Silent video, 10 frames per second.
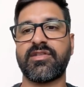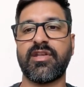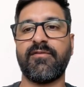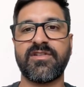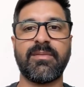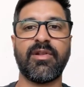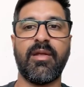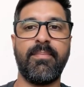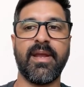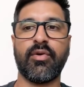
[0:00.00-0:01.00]
So for something
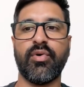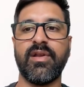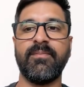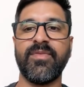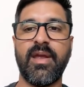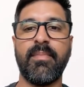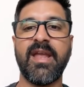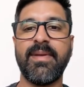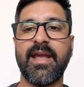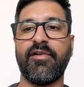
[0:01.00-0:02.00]
like Bitcoin, it may
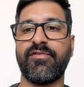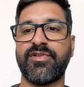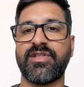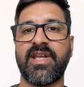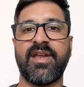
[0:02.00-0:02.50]
be helpful just to